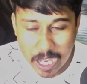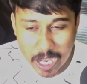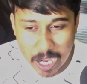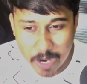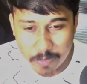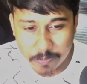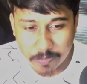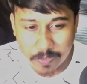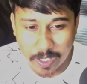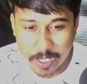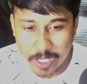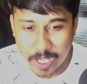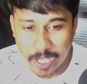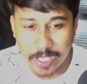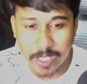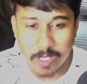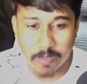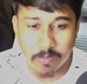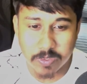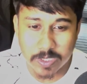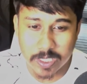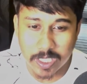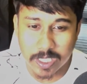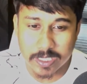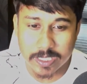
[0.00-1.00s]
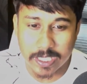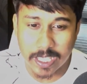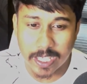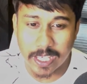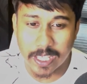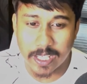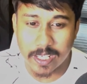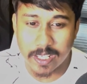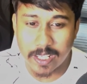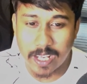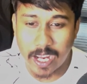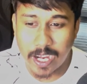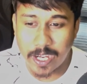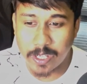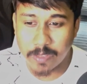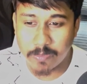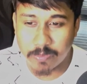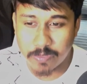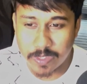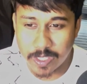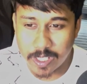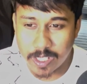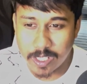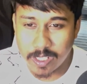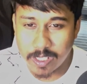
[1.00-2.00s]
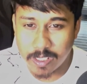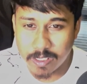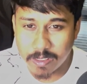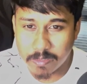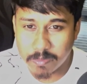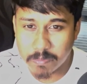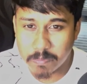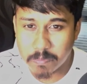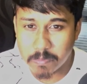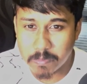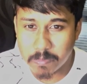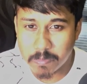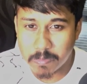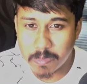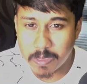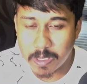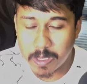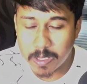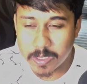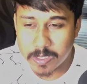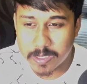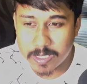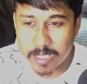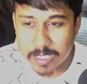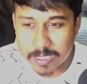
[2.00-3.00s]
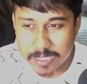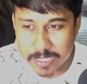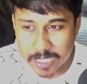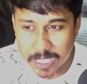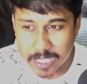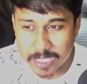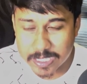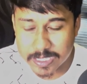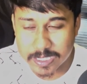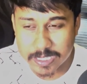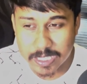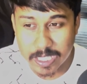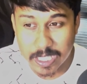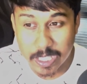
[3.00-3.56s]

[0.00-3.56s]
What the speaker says: after knight f6, again knight f3, c6.